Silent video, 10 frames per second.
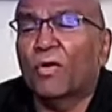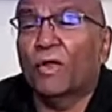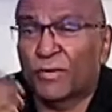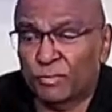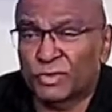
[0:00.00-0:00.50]

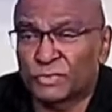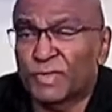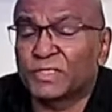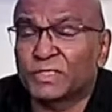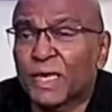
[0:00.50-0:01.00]
which
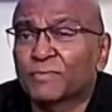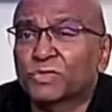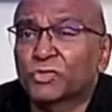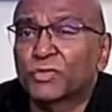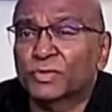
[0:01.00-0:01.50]
means times
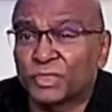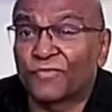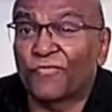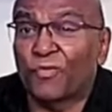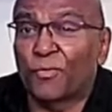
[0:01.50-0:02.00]
2, which is
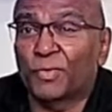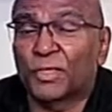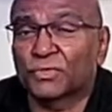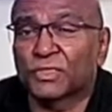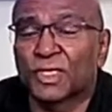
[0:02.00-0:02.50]
4,
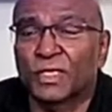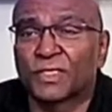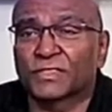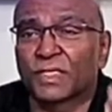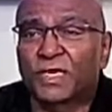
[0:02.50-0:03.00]
because
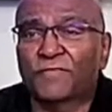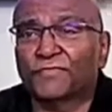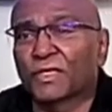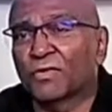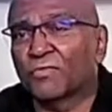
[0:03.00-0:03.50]
there's a left
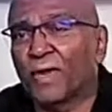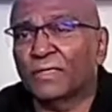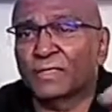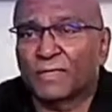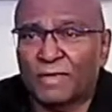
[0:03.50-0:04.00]
and a
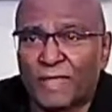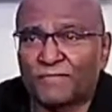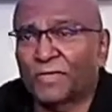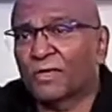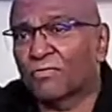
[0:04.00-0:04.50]
right and a left
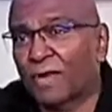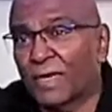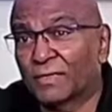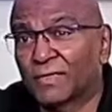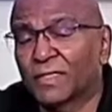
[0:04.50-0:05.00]
and a
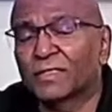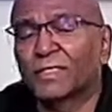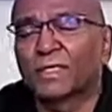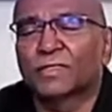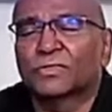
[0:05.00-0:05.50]
right, right?
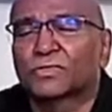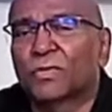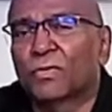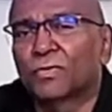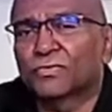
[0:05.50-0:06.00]

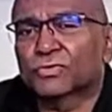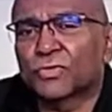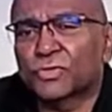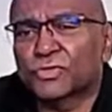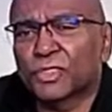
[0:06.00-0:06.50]
So
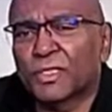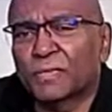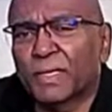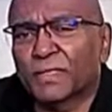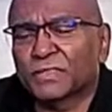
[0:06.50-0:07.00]
usually
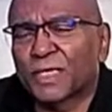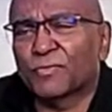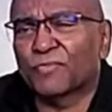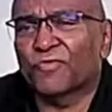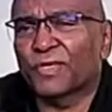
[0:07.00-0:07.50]
by the time
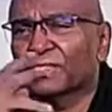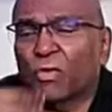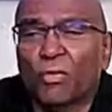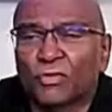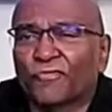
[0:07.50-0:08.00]
we finish
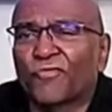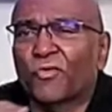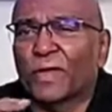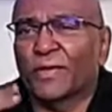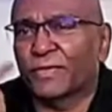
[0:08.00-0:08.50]
all the
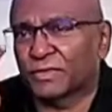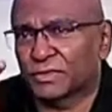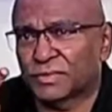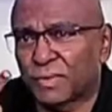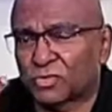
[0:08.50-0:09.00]
4 areas,
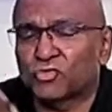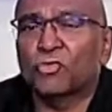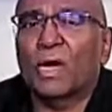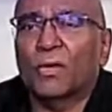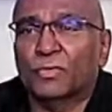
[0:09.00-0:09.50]
it's about
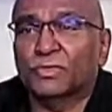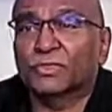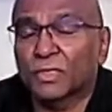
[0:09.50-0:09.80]
2 hours.